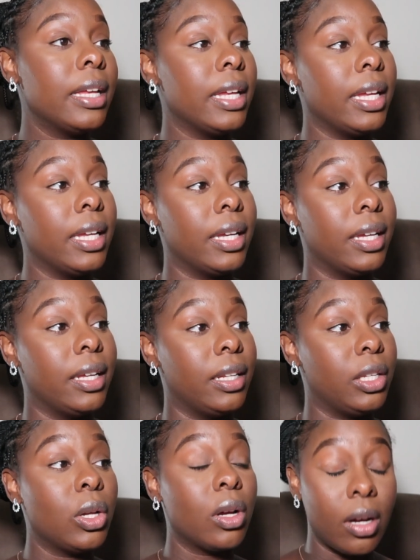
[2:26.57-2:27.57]
and
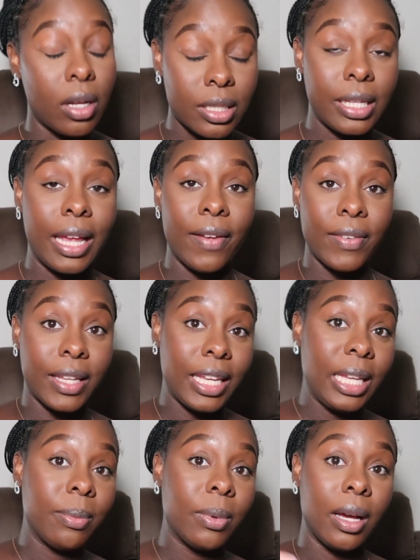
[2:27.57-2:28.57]
you constantly have to
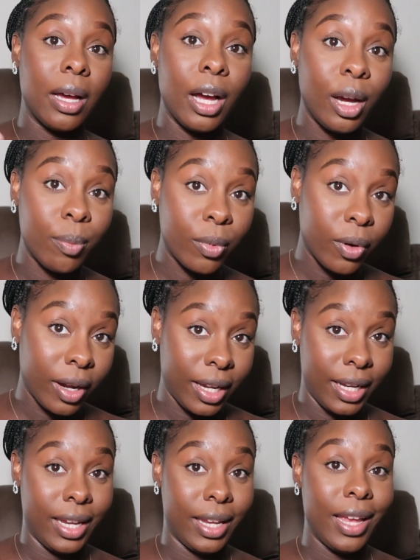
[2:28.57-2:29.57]
keep
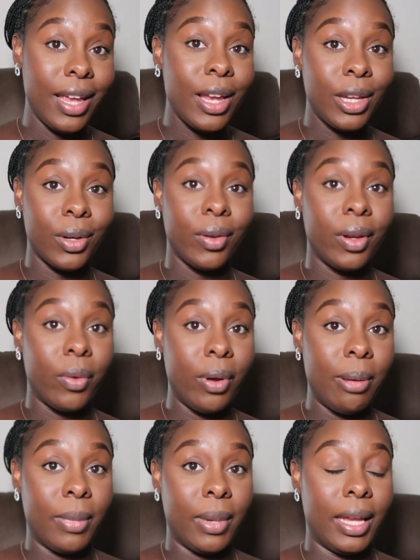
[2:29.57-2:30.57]
upgrading your
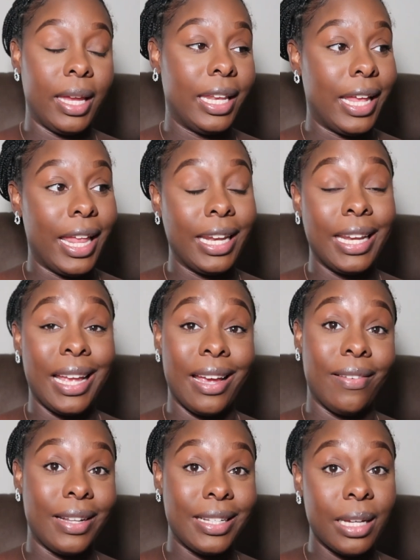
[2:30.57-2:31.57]
equipment, and I didn't
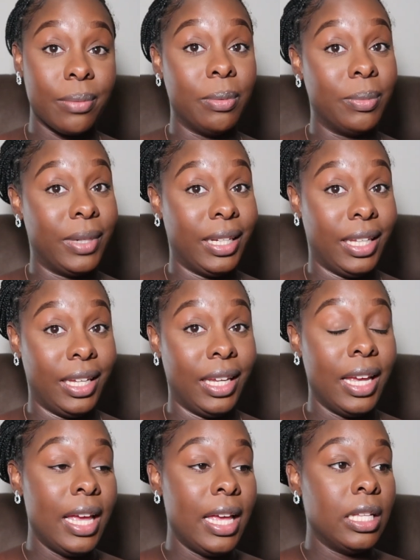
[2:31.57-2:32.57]
have that type of money.
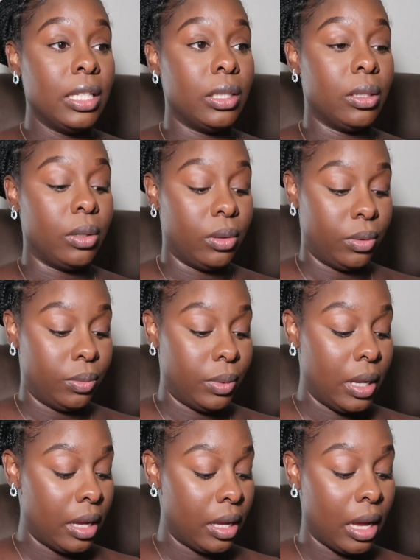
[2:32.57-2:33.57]
So
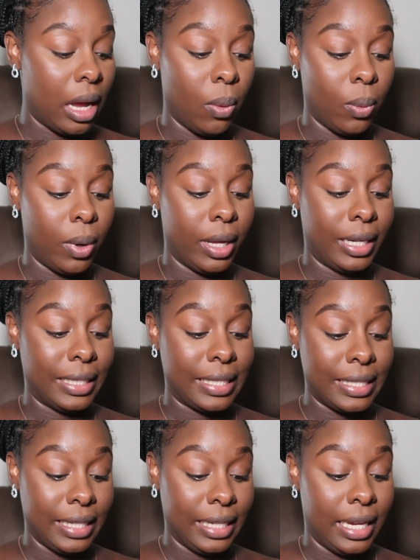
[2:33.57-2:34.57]
I want to
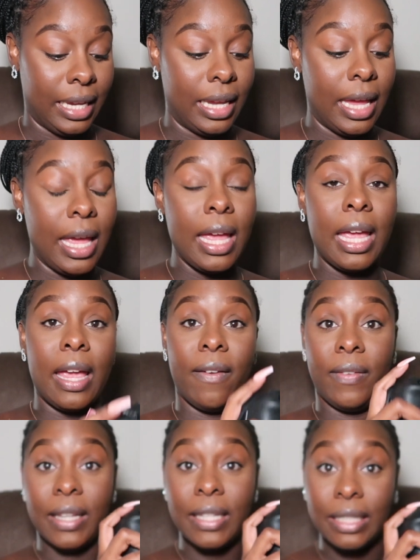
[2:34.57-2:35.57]
see
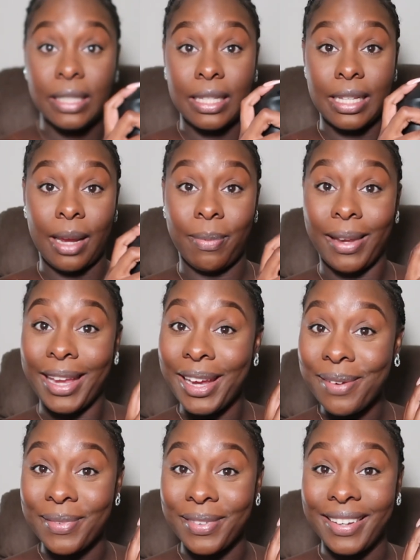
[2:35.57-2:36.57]
if this is the type of
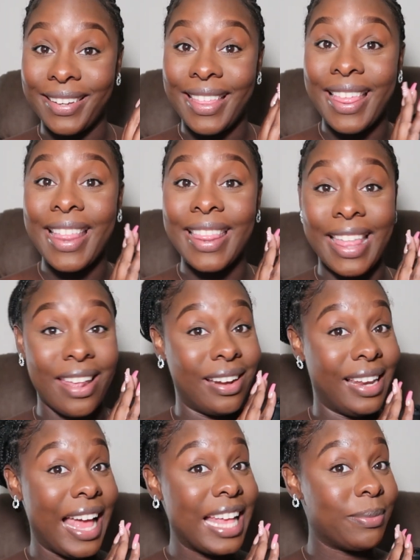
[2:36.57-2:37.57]
camera that'll
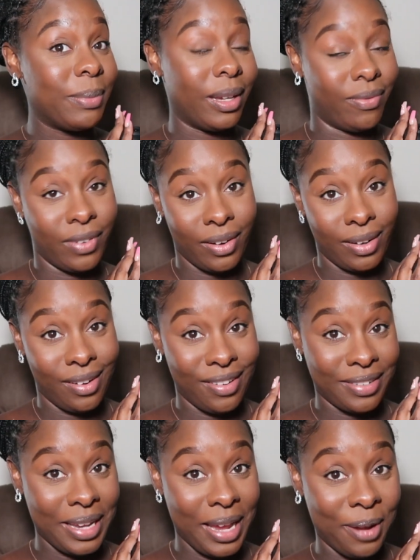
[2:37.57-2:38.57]
last me a very long
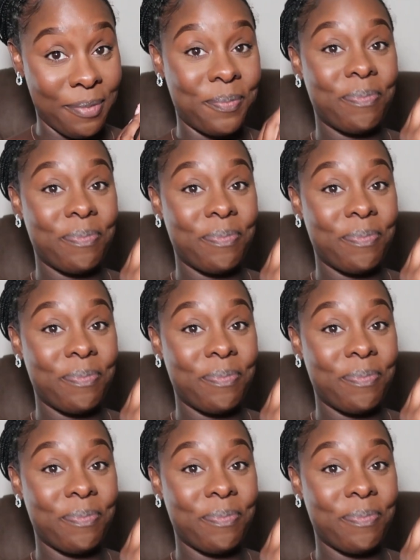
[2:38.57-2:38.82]
time,